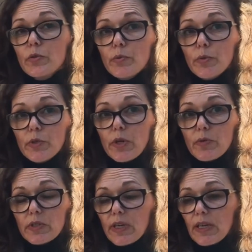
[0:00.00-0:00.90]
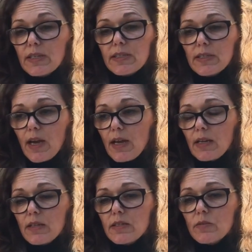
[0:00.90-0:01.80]
word I was getting.
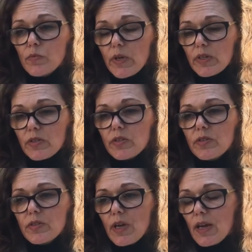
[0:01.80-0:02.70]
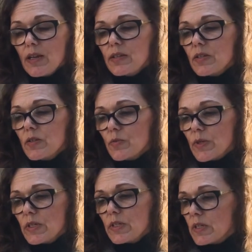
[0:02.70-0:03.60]
Silence,
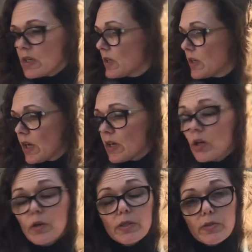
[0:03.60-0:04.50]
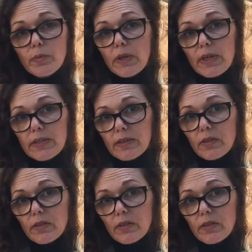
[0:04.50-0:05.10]
rest, and contemplate.